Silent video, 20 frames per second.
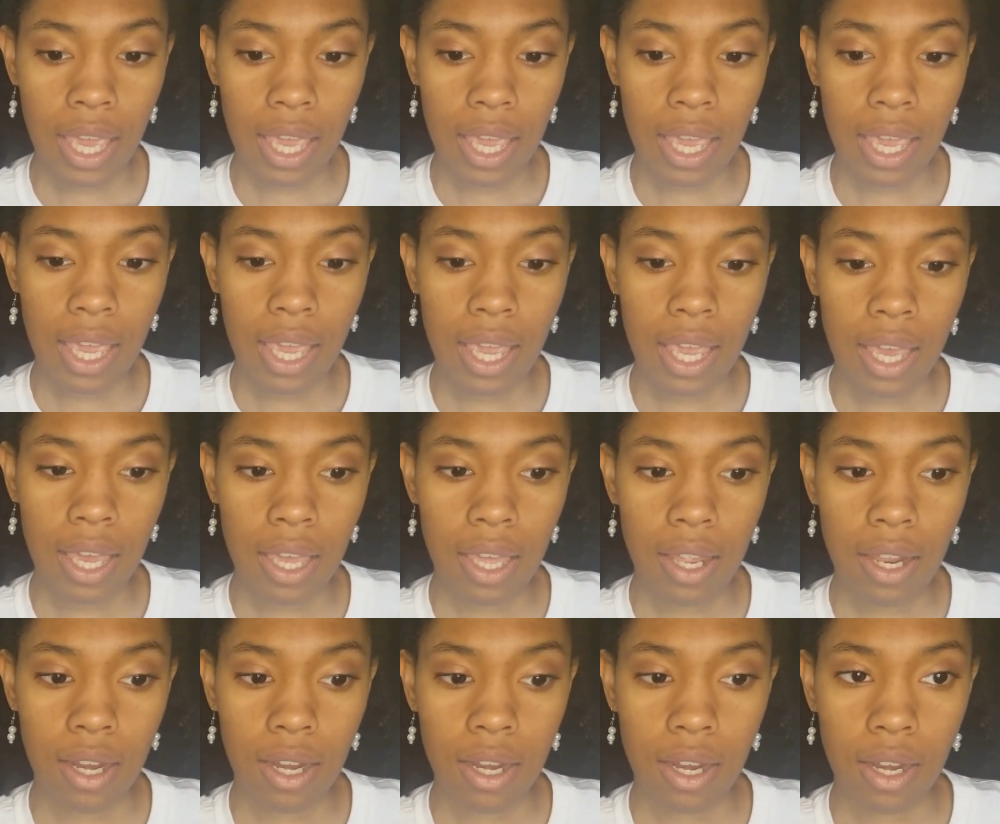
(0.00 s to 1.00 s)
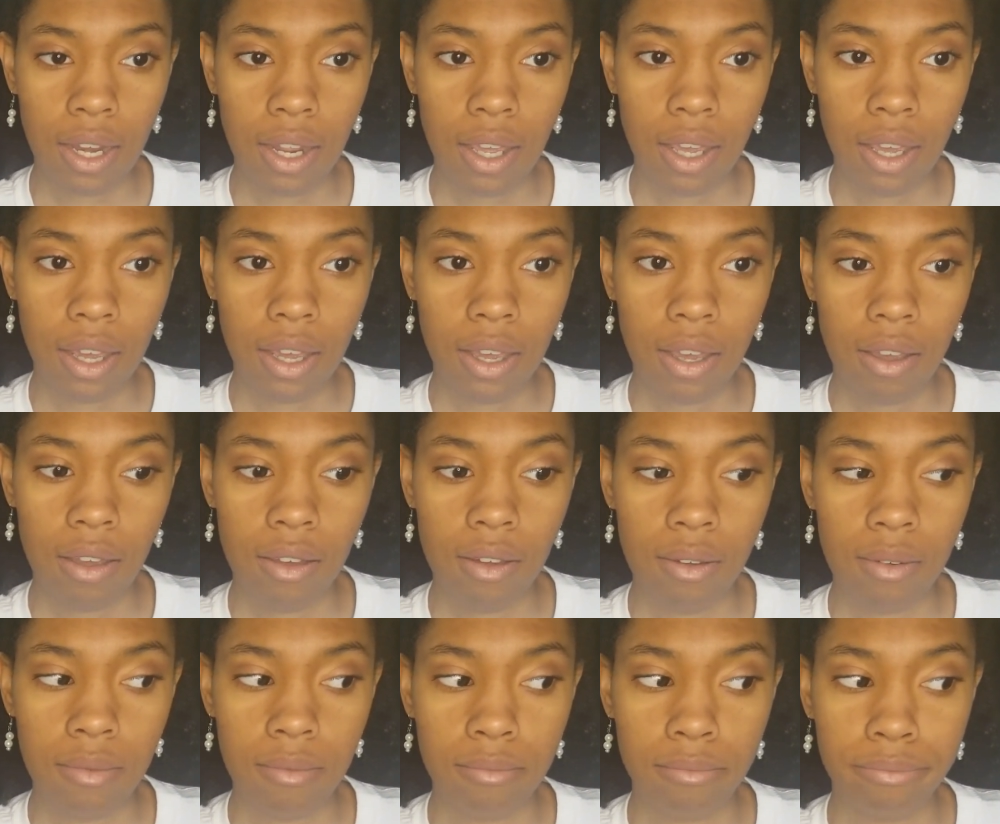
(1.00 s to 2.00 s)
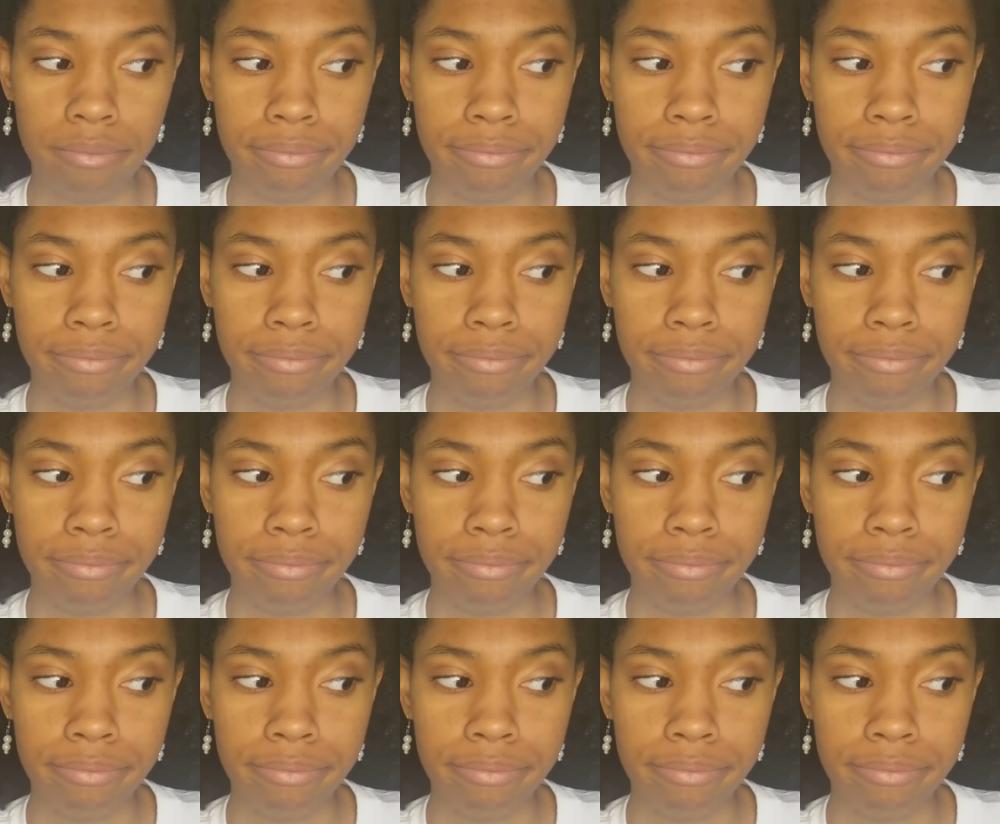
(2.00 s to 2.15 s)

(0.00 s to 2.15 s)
And um,